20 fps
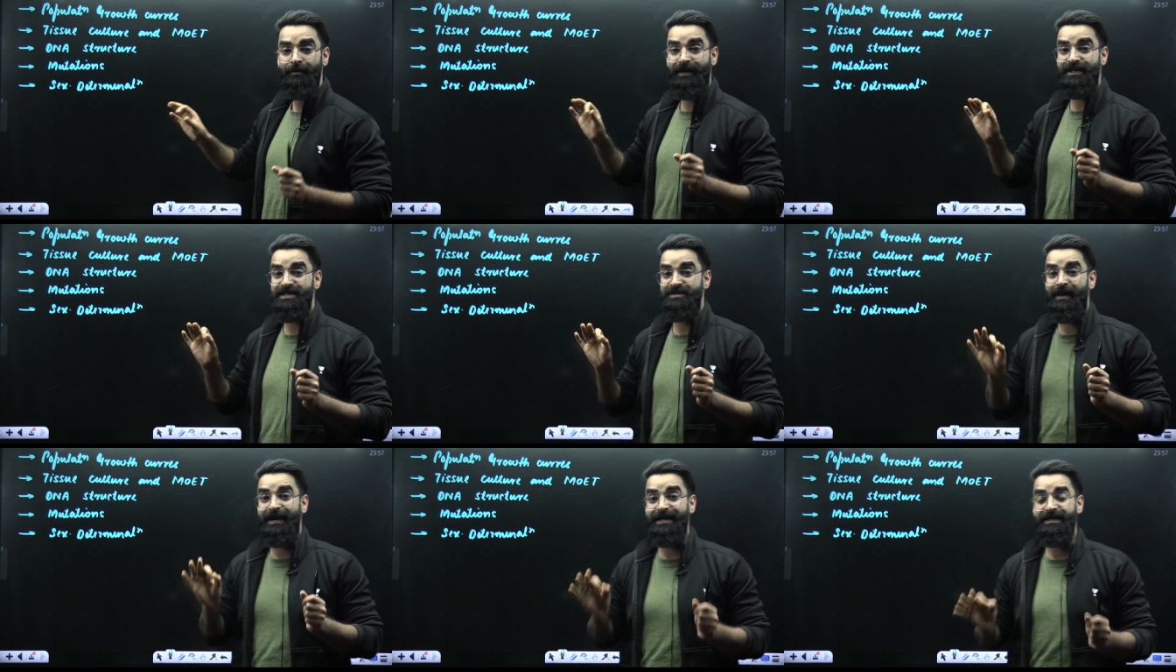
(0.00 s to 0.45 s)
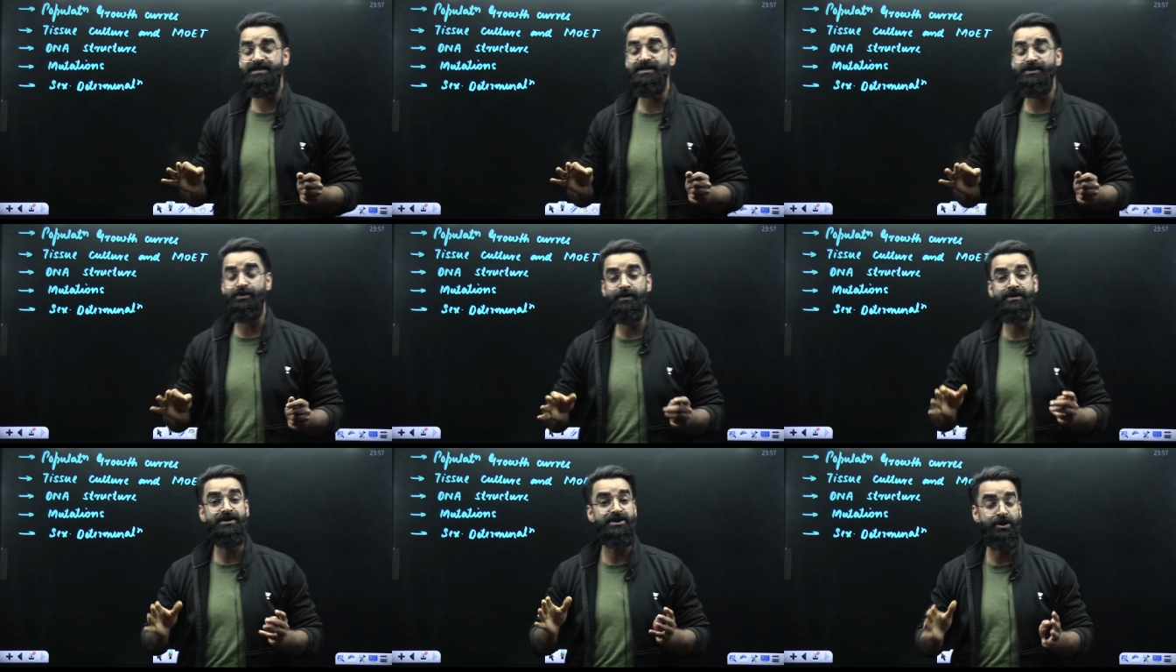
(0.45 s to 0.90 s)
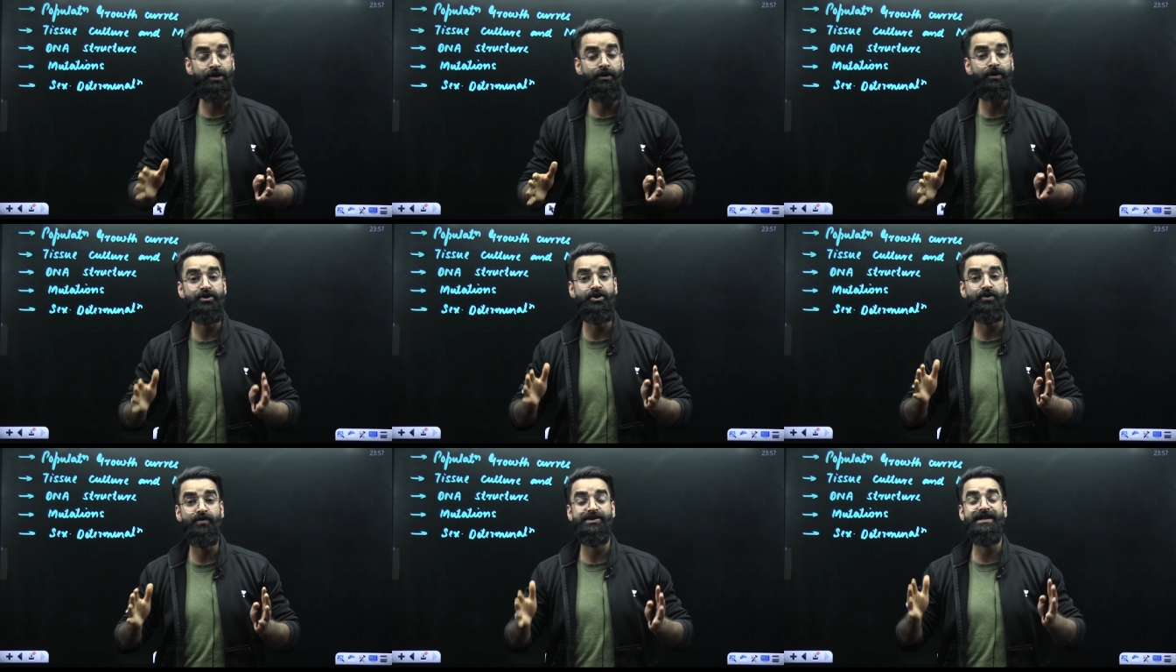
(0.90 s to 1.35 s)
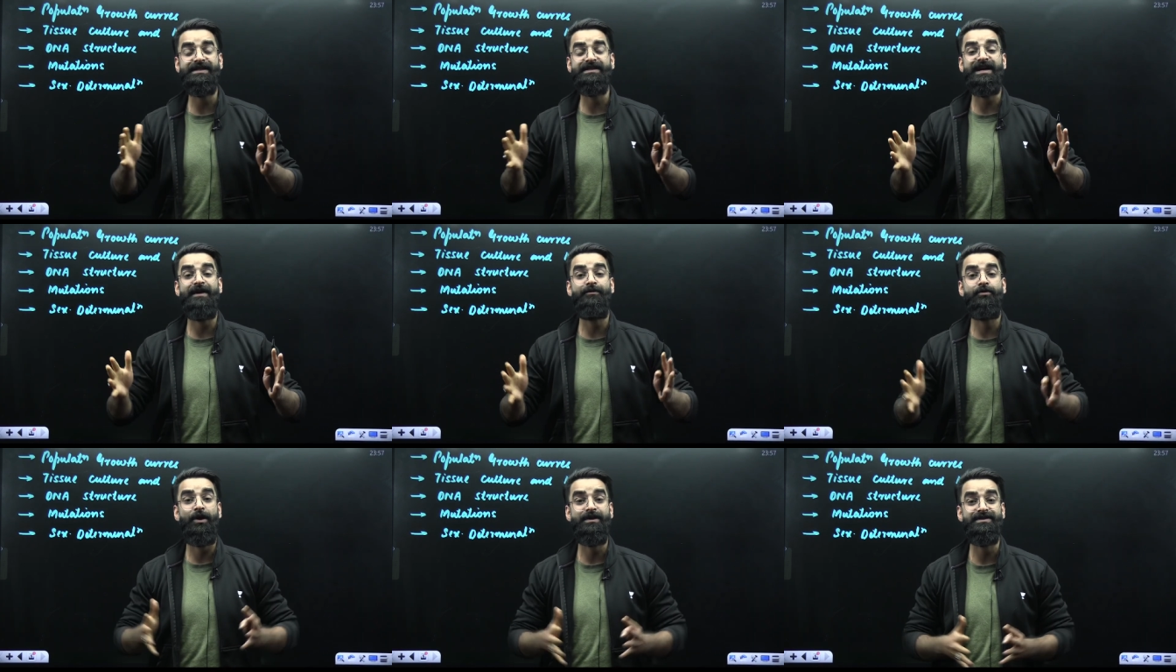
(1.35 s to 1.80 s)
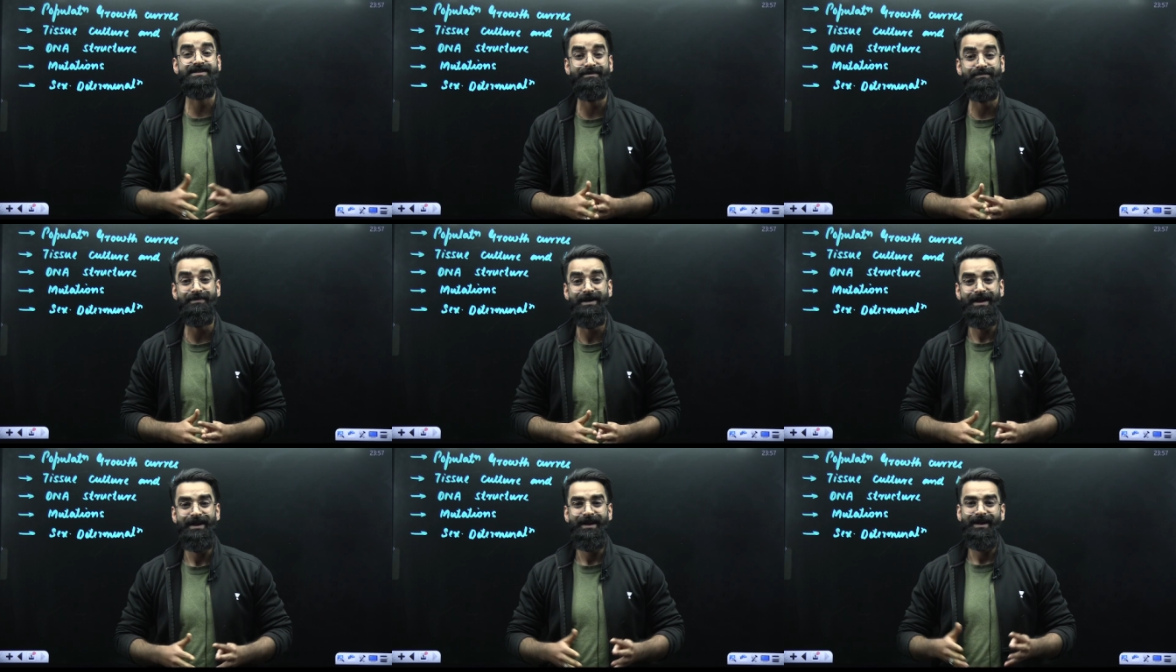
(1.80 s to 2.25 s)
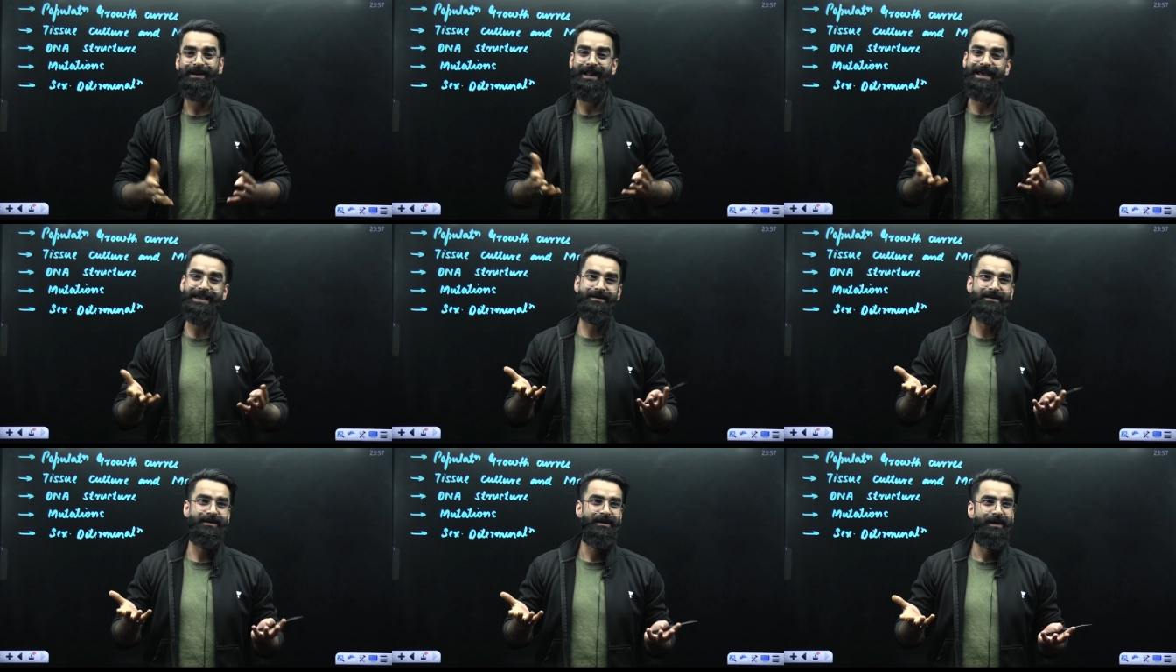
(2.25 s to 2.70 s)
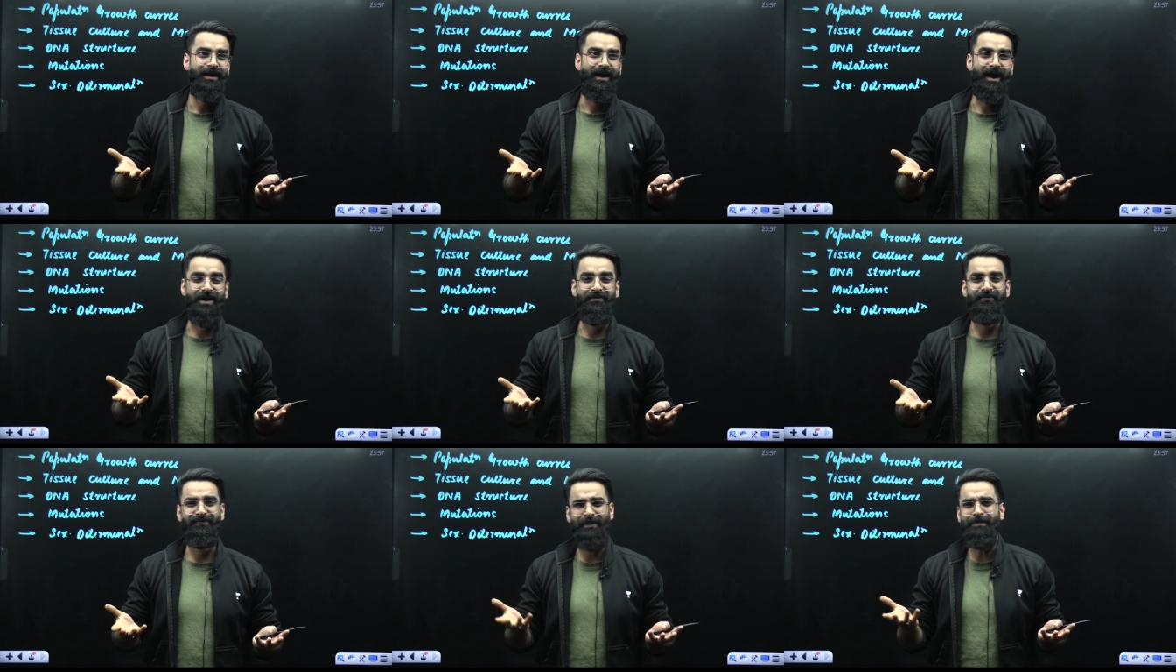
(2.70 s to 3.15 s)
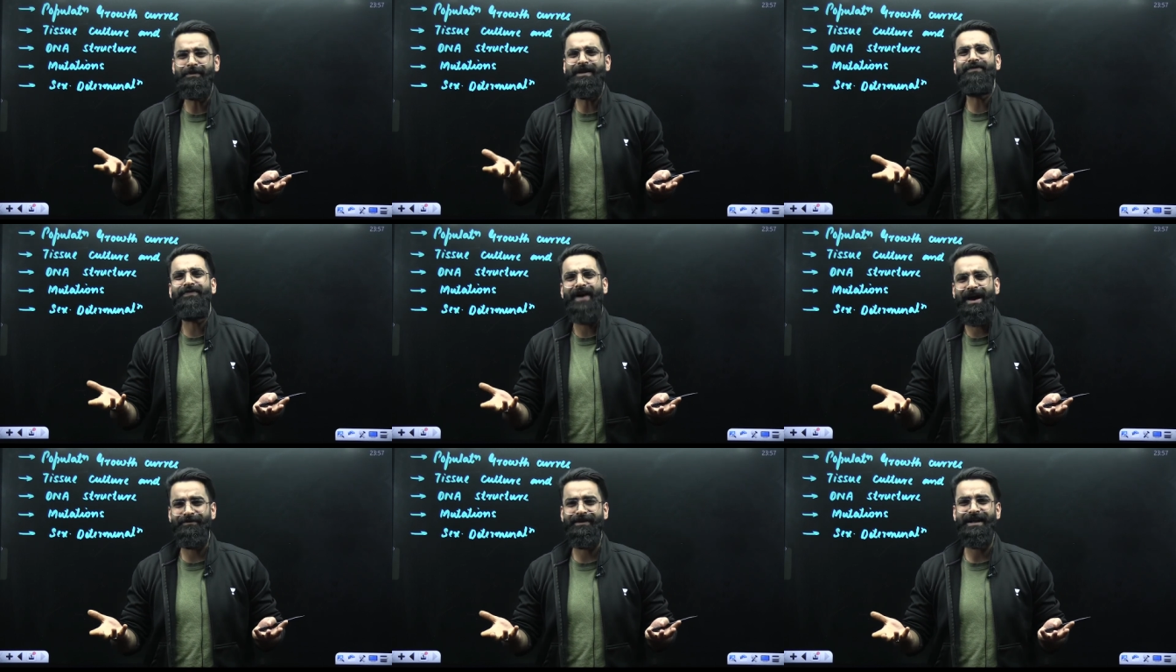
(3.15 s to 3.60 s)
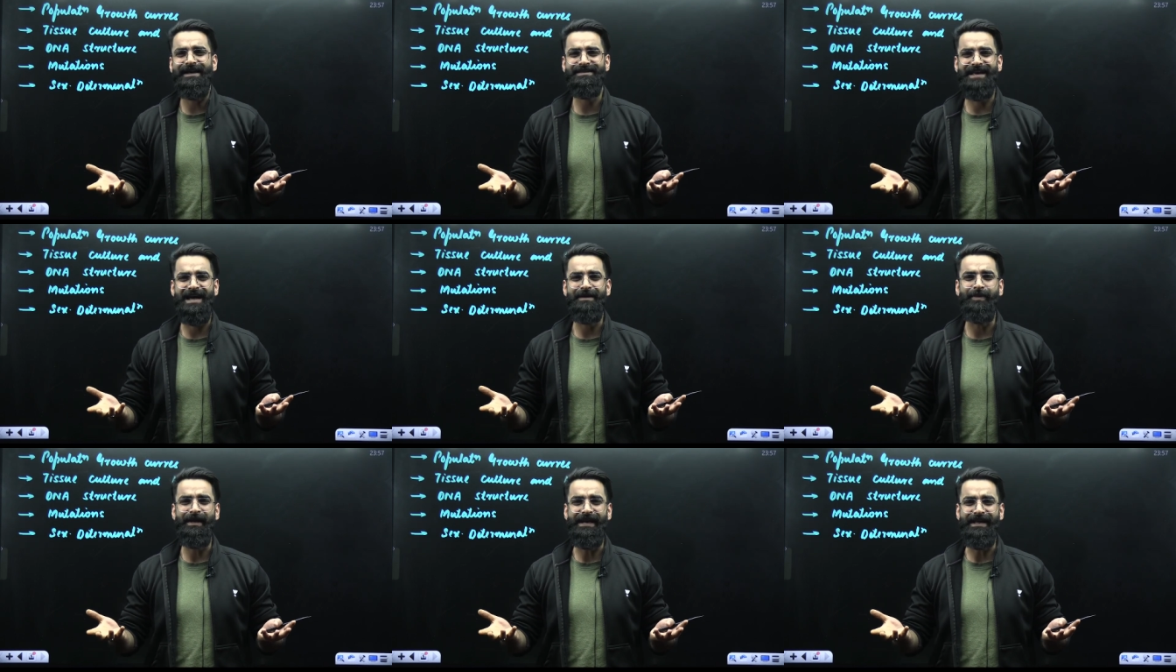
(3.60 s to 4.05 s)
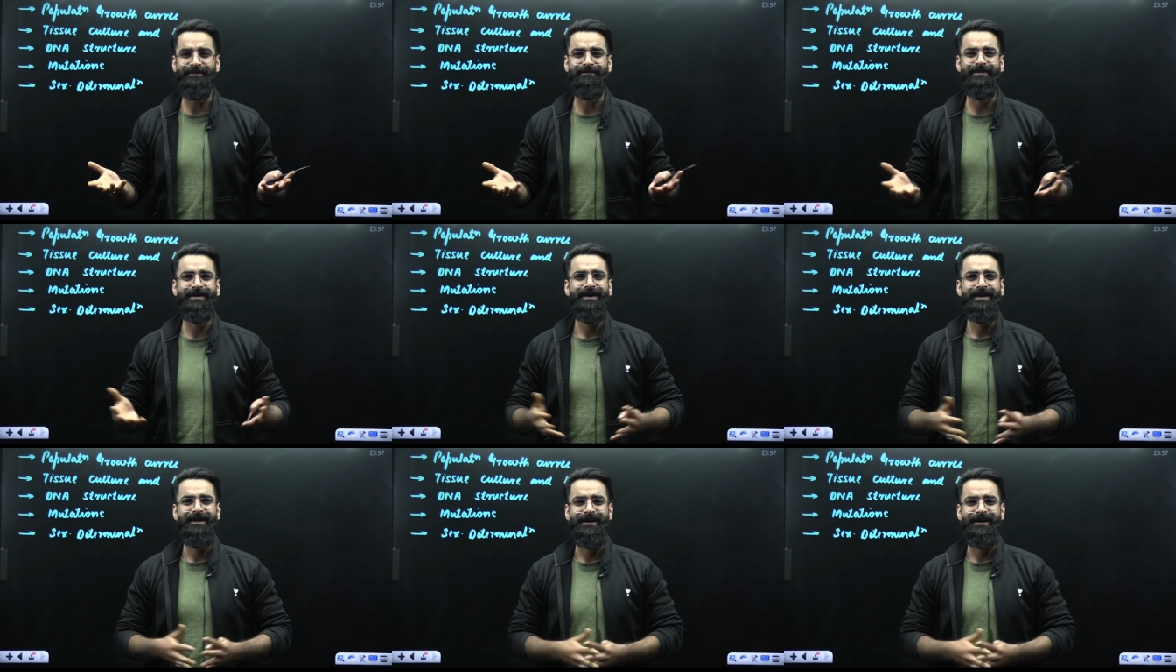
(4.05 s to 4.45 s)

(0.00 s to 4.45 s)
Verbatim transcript: Because my dear students, you know, you just have got some like uh, 55 days, I believe,